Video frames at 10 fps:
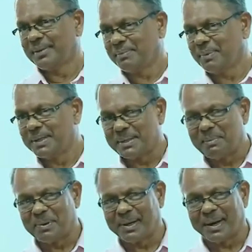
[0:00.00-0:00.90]
Pretty
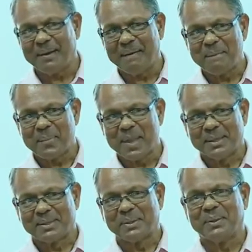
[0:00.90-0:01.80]
simple, right?
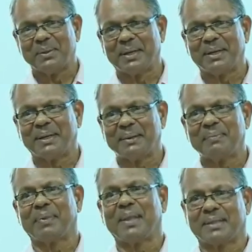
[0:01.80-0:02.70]
So
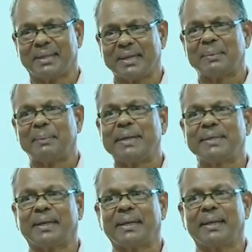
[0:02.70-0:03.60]
that's
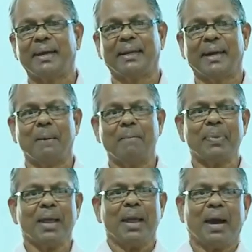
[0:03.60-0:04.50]
basically the idea.
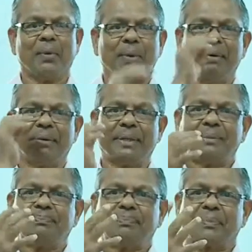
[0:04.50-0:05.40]

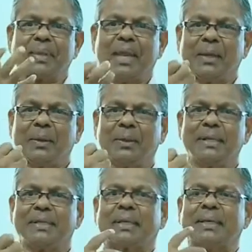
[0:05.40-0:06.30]
However,
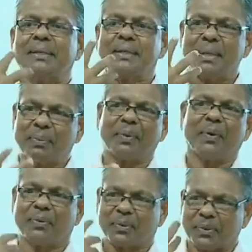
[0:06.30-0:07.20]
this concept
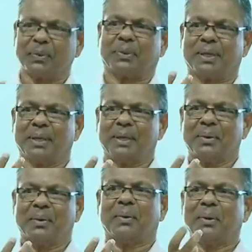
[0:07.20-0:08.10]
of truth
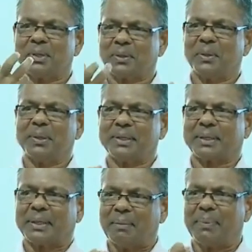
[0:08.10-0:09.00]
also is
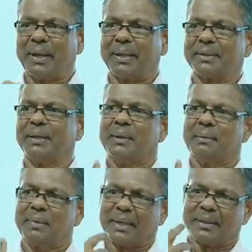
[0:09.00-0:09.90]
complex,
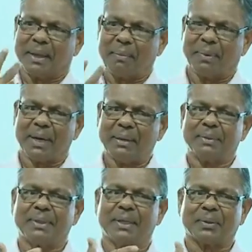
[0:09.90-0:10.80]
because
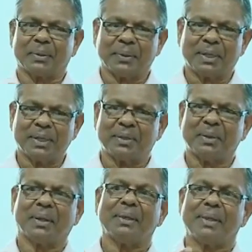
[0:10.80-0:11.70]
sometimes the truth is
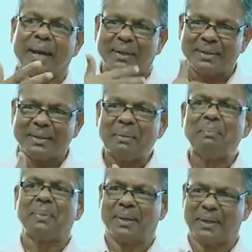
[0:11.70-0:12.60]
not that
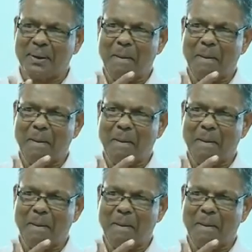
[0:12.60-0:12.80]
simple.